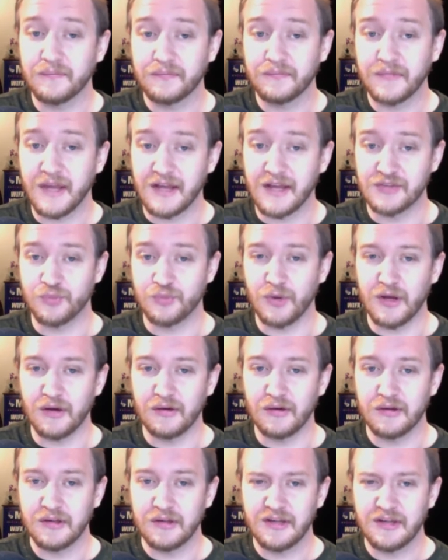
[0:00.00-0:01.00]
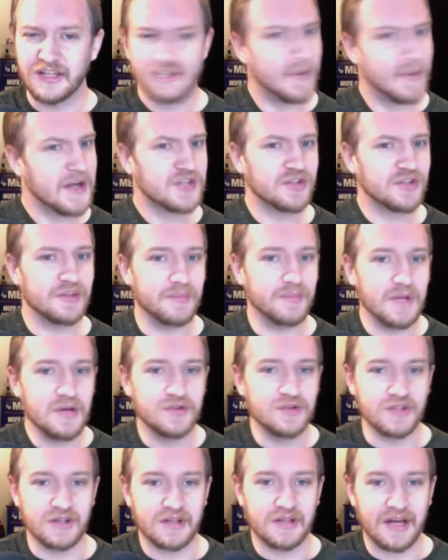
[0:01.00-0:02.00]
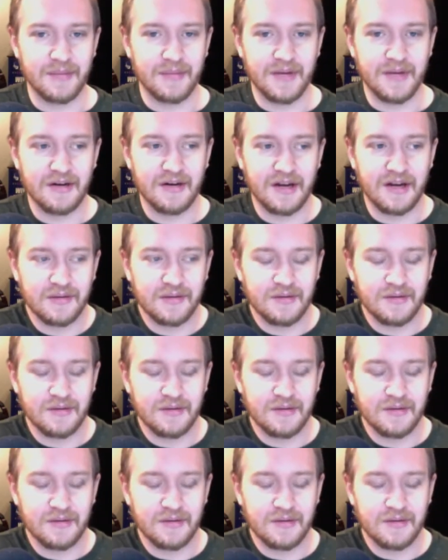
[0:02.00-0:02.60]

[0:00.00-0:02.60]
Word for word: as well, especially music. I mean, like,